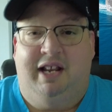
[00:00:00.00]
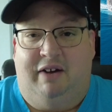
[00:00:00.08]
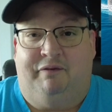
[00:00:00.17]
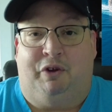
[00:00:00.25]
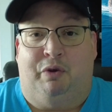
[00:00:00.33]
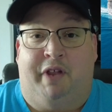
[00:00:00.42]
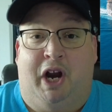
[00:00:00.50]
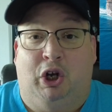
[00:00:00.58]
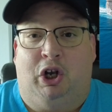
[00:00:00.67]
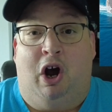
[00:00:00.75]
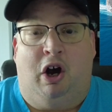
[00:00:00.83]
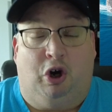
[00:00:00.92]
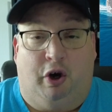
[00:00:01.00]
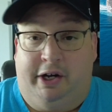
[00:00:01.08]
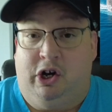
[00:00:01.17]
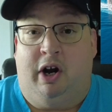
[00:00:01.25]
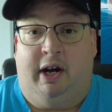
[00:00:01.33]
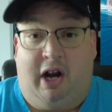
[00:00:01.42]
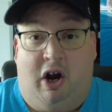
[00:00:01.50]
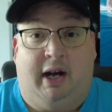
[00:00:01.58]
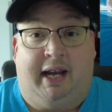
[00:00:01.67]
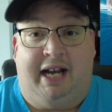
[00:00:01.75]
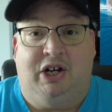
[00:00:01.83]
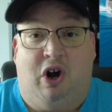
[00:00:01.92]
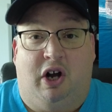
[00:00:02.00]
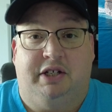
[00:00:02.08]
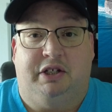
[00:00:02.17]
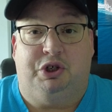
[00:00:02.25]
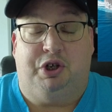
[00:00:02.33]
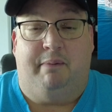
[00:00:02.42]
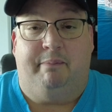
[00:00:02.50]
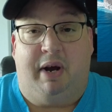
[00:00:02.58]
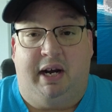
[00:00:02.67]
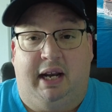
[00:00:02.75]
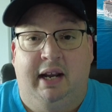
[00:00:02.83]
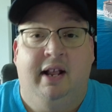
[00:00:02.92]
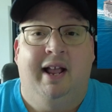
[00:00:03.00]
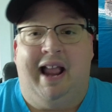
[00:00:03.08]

If they're there longer, it can cost the ship money,